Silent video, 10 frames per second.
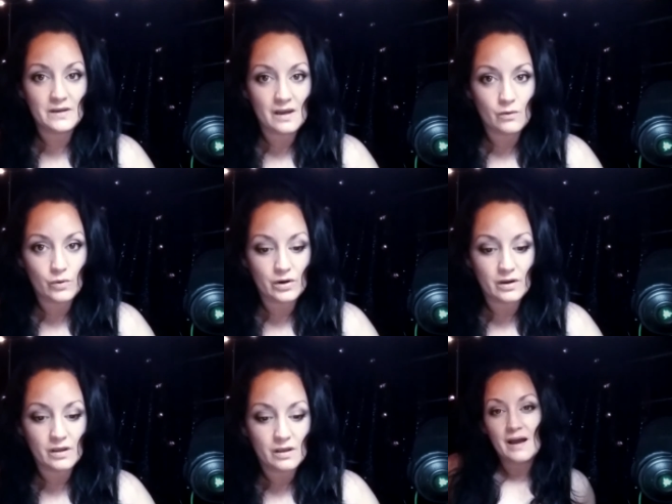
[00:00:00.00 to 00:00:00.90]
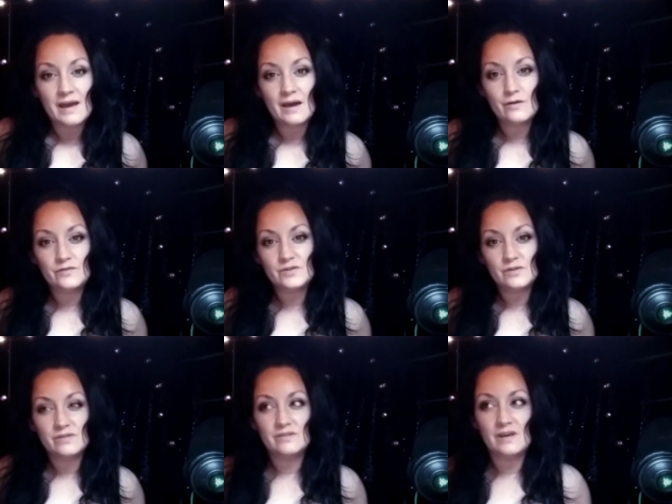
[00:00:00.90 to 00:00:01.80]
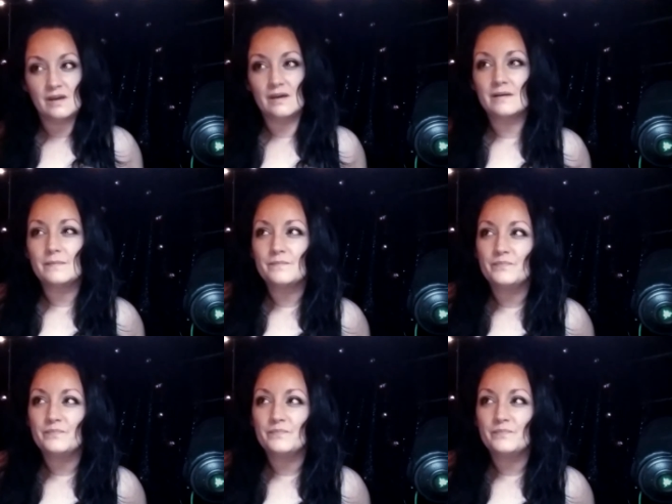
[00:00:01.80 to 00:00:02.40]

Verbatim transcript: network, I have to think,